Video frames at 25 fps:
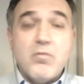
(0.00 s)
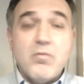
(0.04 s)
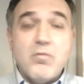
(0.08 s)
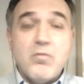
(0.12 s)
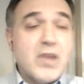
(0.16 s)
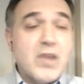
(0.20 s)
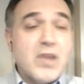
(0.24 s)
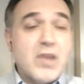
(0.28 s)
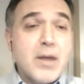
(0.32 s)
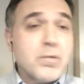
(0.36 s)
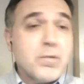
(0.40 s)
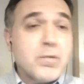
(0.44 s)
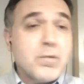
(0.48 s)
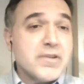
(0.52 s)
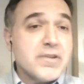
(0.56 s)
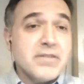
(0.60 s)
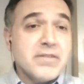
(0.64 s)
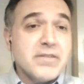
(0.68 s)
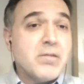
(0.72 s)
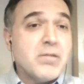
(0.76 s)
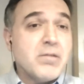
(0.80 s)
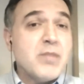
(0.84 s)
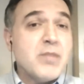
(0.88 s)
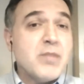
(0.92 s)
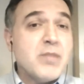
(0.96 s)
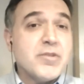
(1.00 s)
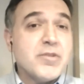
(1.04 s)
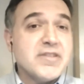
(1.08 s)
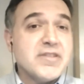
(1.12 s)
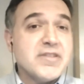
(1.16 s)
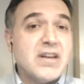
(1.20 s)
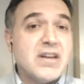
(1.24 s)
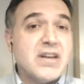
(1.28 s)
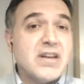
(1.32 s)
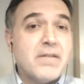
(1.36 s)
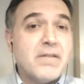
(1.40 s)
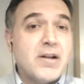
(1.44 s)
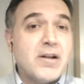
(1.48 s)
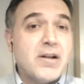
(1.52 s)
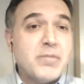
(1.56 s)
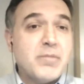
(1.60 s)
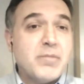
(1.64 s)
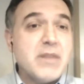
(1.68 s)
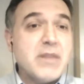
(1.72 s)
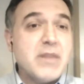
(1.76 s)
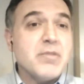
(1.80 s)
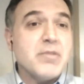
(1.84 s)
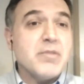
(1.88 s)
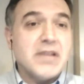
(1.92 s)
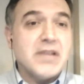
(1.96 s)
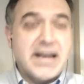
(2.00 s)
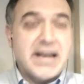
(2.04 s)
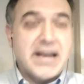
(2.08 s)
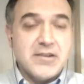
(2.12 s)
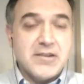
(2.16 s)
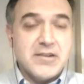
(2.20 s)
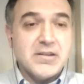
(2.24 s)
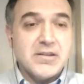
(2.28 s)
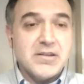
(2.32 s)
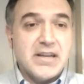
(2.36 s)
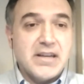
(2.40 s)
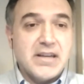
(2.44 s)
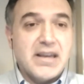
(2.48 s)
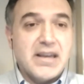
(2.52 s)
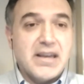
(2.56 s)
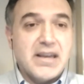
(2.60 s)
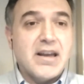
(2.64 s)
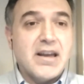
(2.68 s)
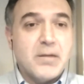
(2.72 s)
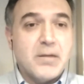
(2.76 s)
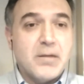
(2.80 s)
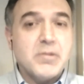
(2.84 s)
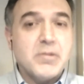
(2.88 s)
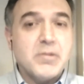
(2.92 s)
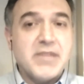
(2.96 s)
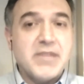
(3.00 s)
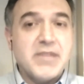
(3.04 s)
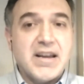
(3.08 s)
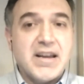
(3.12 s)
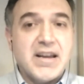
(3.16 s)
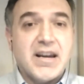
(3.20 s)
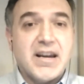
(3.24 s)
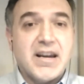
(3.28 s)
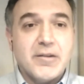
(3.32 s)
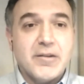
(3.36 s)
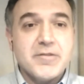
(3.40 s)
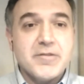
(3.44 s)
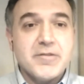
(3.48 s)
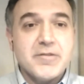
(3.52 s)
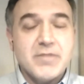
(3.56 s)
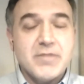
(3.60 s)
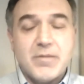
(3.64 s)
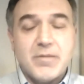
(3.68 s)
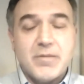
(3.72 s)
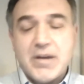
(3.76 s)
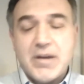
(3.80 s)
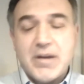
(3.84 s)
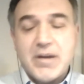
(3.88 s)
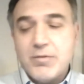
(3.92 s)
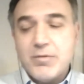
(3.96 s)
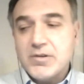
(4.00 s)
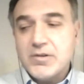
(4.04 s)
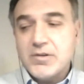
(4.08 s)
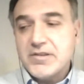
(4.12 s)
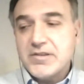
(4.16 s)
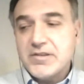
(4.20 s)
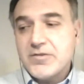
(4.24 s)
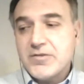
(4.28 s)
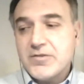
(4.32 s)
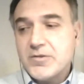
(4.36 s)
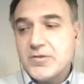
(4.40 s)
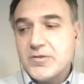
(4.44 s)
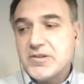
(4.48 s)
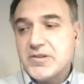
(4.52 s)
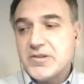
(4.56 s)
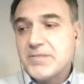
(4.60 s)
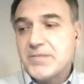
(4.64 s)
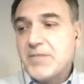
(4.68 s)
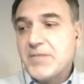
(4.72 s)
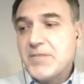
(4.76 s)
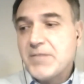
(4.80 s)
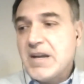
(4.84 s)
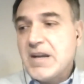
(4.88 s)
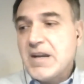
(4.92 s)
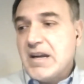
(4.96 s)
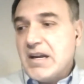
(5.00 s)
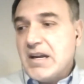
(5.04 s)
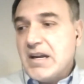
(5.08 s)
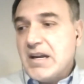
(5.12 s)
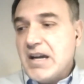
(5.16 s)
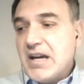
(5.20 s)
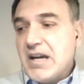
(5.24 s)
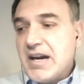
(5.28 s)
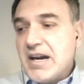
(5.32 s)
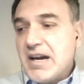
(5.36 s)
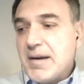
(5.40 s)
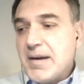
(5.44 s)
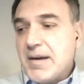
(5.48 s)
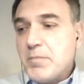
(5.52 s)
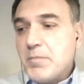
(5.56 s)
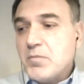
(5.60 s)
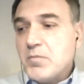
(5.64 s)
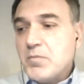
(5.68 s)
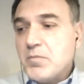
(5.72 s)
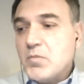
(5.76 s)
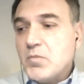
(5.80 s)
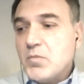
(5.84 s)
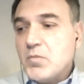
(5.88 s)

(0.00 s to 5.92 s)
upwards of 1% of all people actually will be diagnosed with a bipolar disorder. Um,